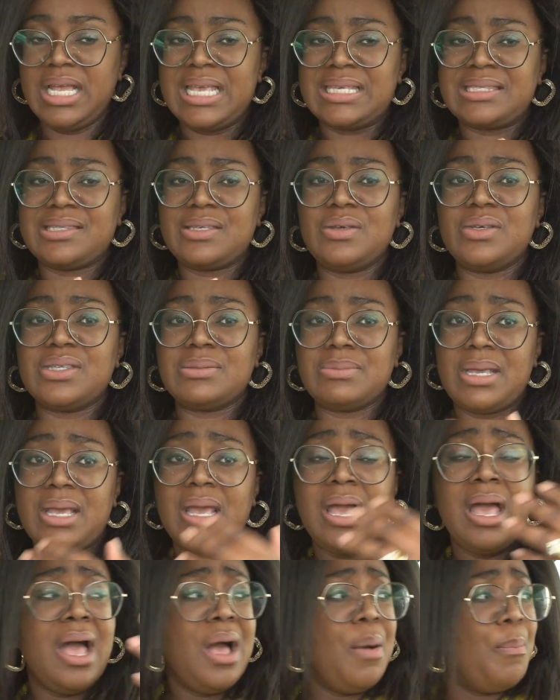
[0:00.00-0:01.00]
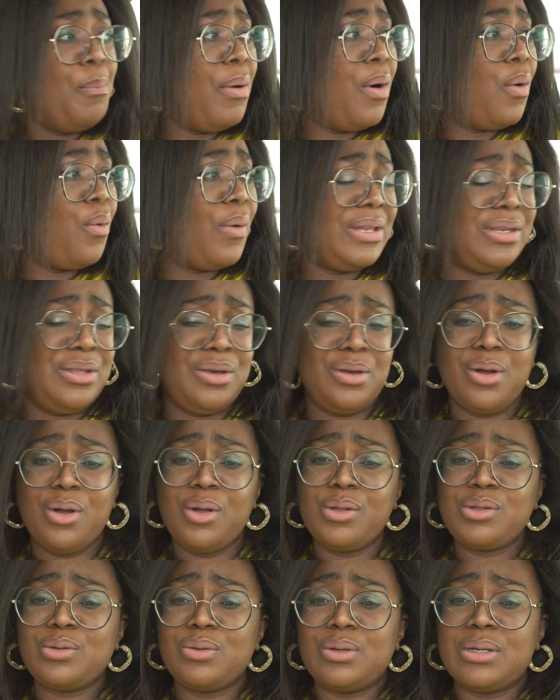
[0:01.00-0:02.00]
Excuse me. But when you
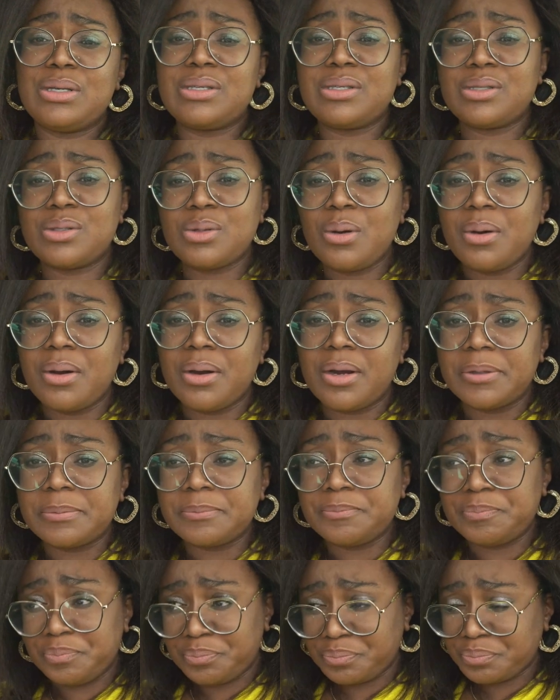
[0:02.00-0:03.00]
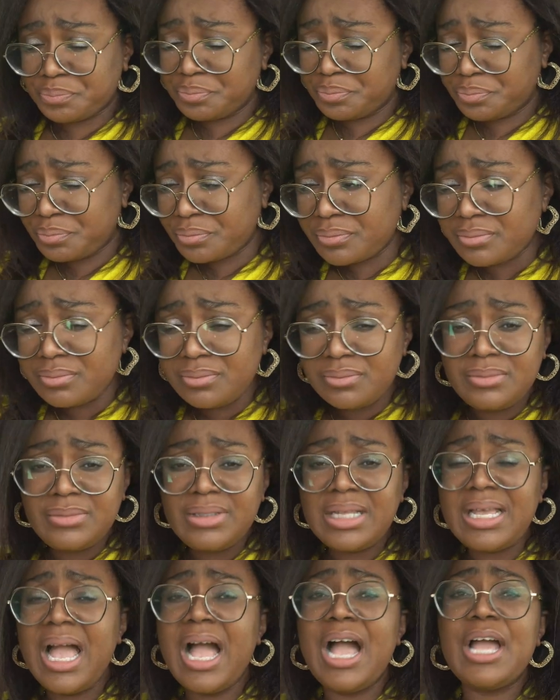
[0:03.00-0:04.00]
go to a store,
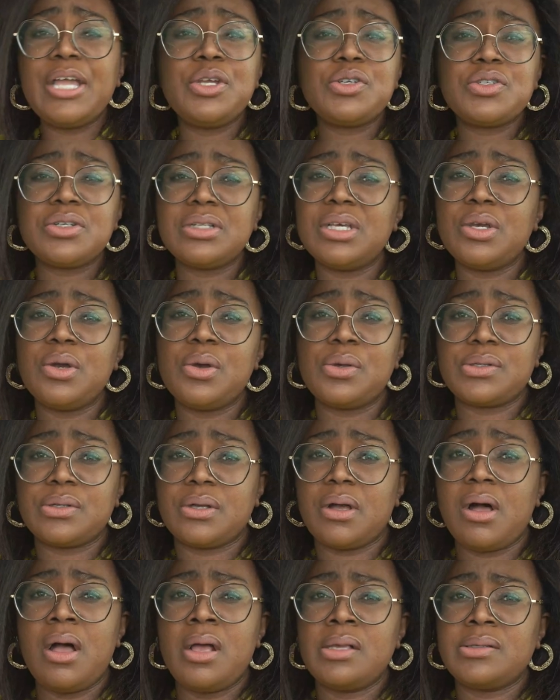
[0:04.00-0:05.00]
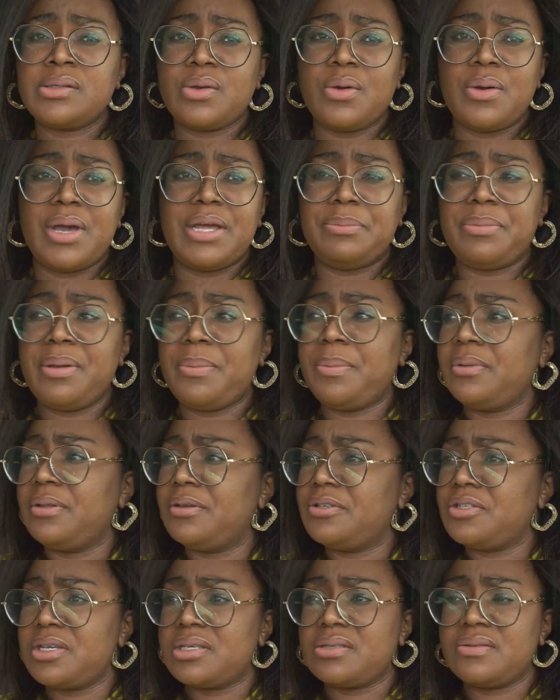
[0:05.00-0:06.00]
I usually go to Costco, and people
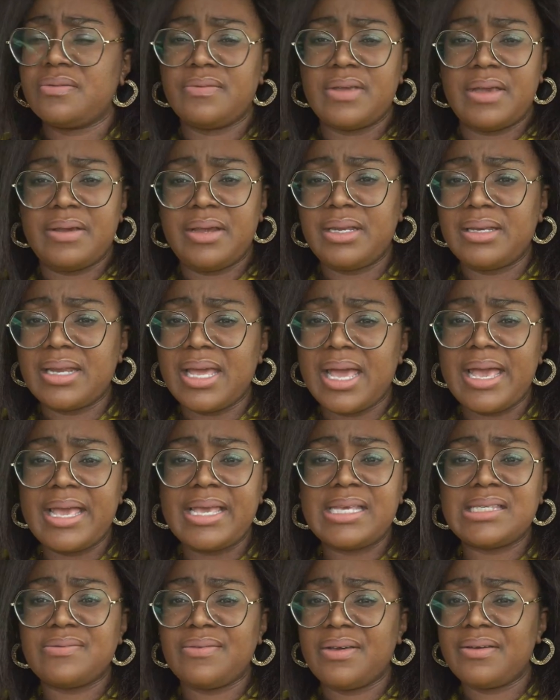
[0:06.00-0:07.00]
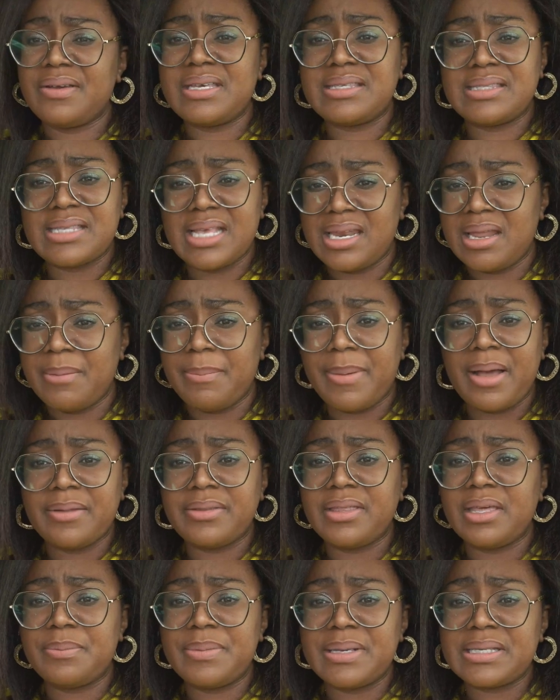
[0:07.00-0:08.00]
are just very nice, very zen about
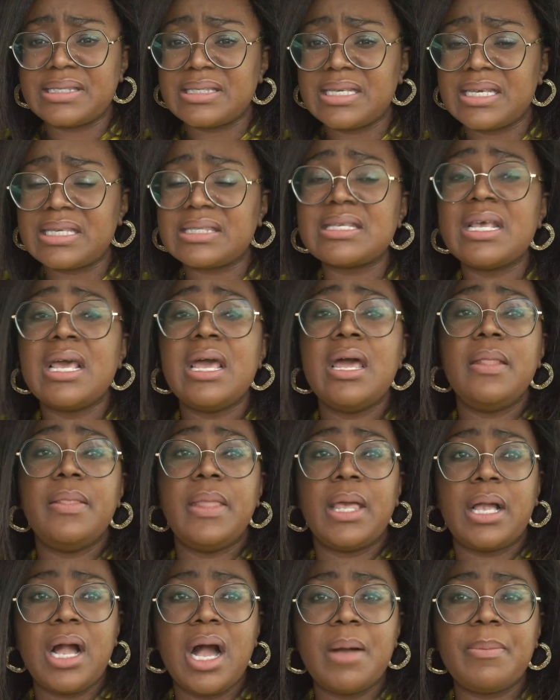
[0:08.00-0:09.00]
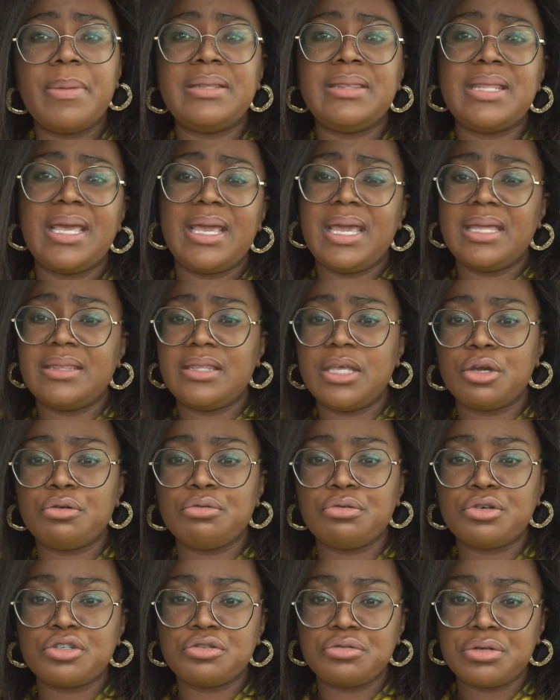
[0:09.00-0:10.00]
their business. They come in, they get their
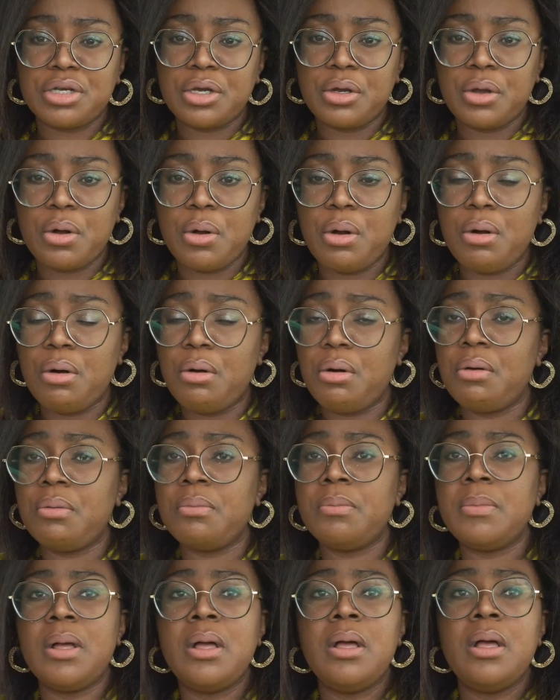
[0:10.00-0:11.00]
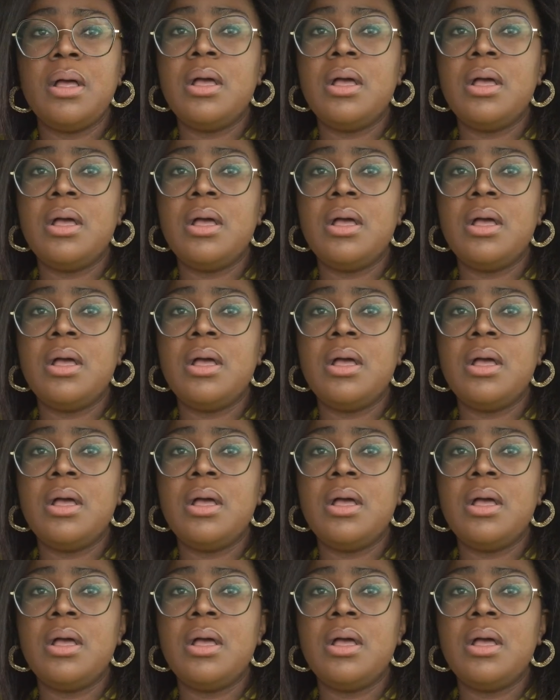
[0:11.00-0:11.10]
grocery and go home.